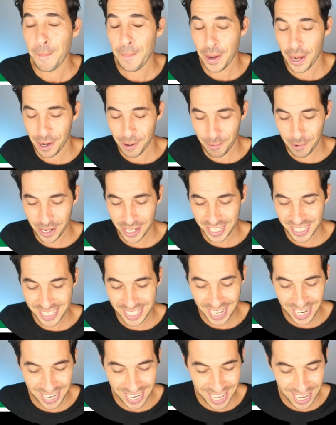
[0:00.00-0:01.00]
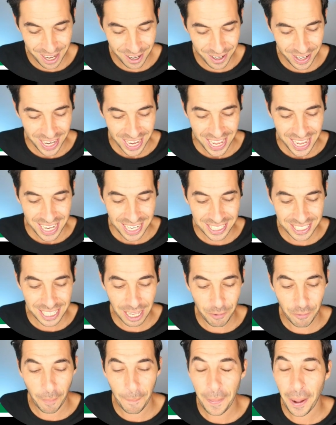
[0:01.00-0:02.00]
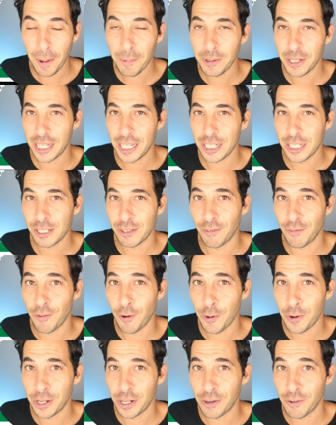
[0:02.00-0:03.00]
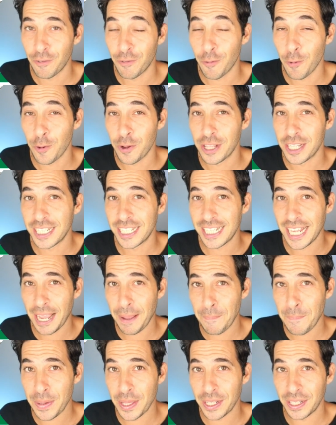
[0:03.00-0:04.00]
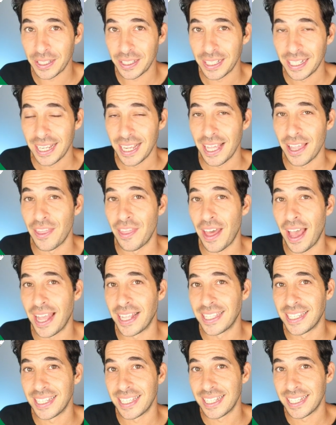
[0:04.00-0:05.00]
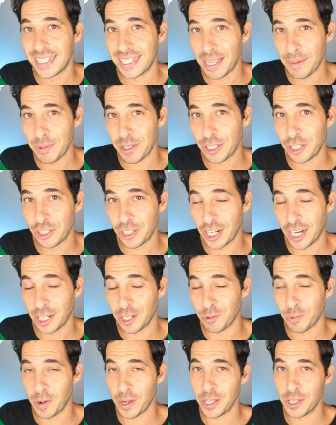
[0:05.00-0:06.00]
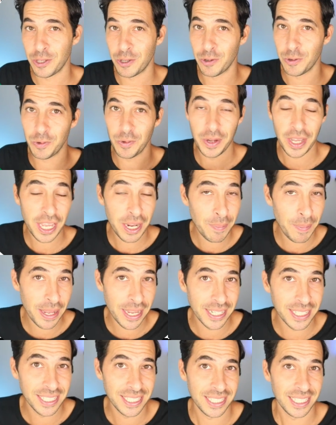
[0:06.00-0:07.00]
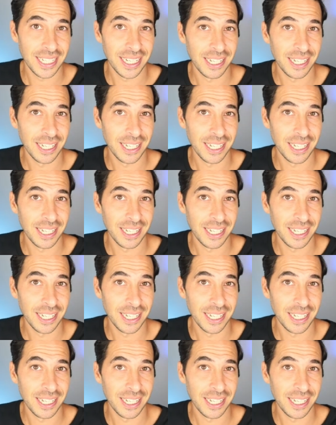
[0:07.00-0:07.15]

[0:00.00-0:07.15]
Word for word: But what it's saying here is that Republicans voted for the same bill that stimulus checks went to inmates.